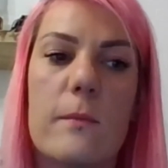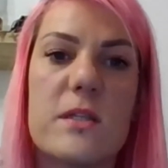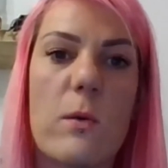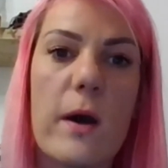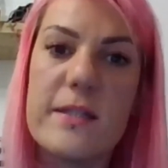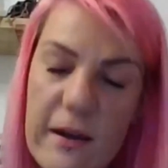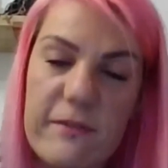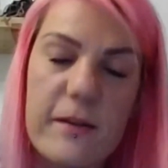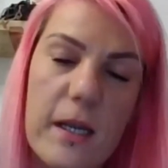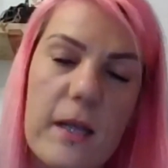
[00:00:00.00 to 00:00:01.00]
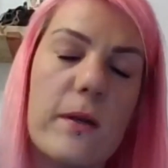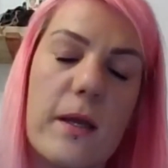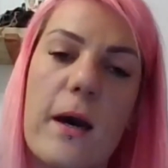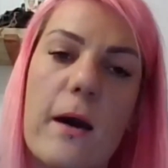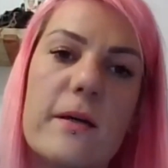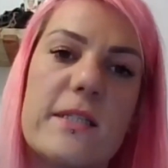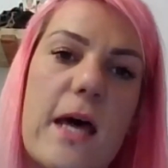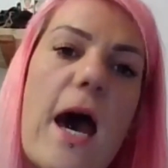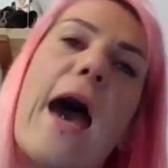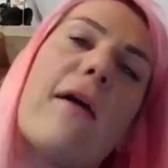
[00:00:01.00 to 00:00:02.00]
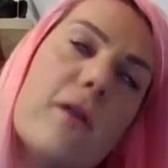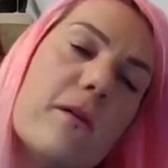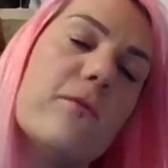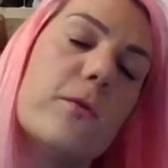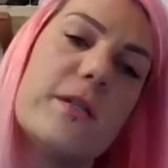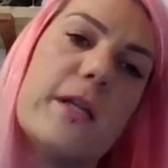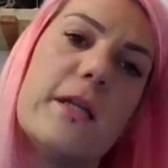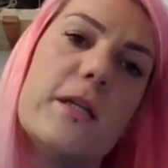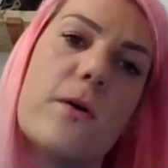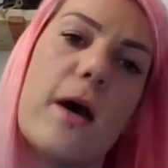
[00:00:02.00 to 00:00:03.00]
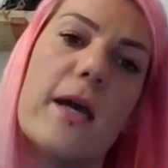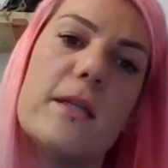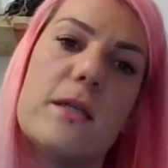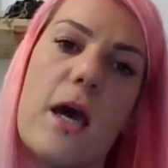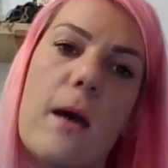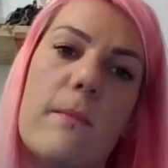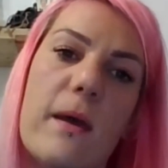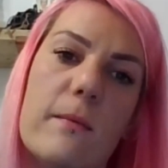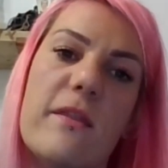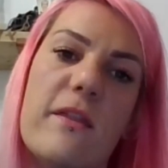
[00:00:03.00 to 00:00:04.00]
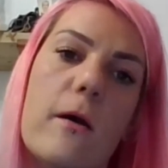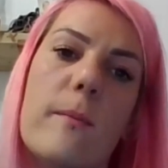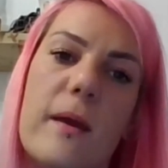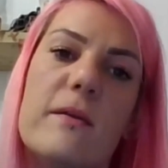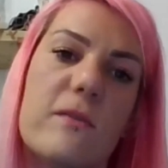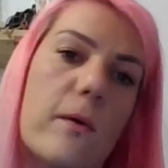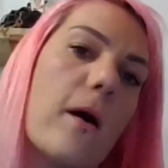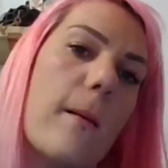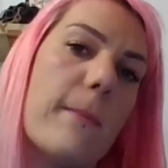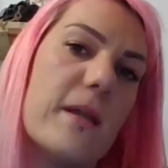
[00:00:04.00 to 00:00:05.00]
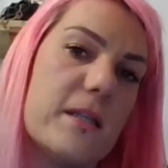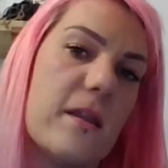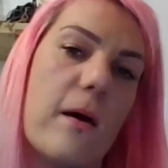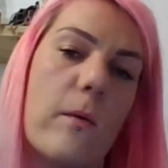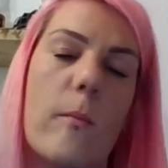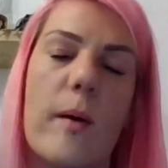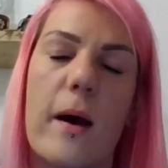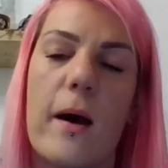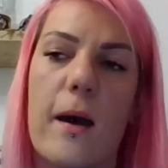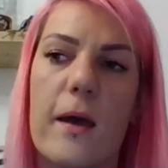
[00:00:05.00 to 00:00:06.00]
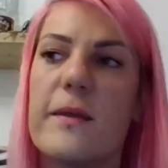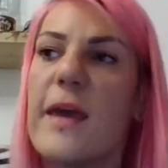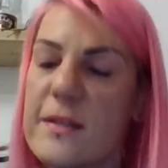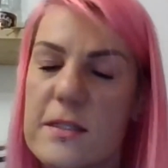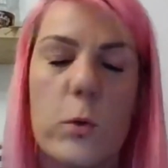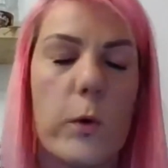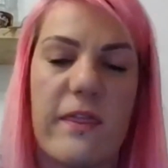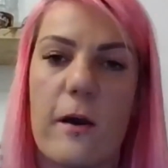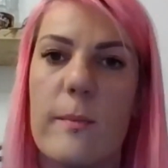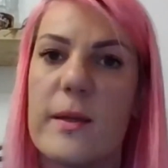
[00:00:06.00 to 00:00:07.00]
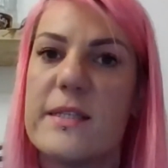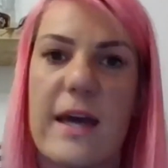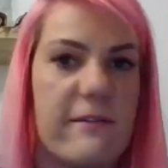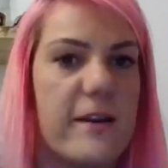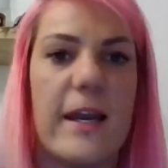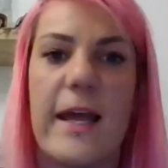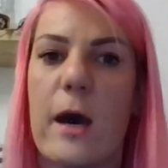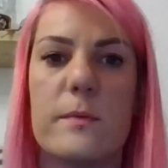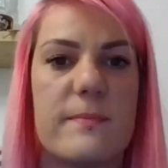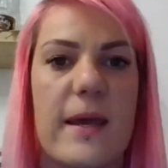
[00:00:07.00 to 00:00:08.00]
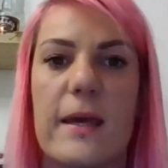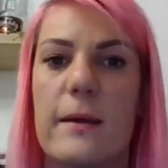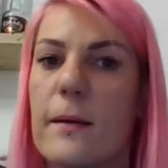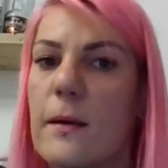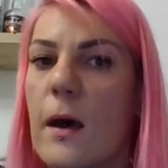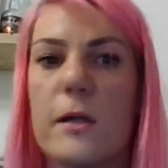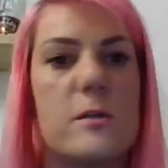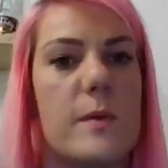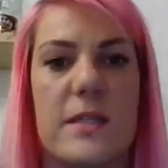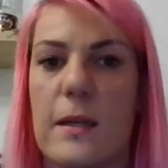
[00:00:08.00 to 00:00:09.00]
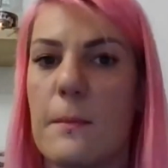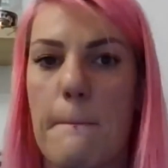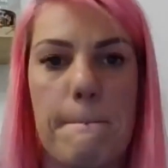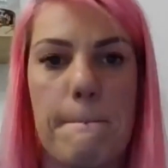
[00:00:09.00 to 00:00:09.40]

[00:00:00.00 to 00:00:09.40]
So I definitely would encourage that. I haven't, unfortunately, tried hypnotherapy, so I can't mention that one. But yes, talking therapy definitely helps me, 100%.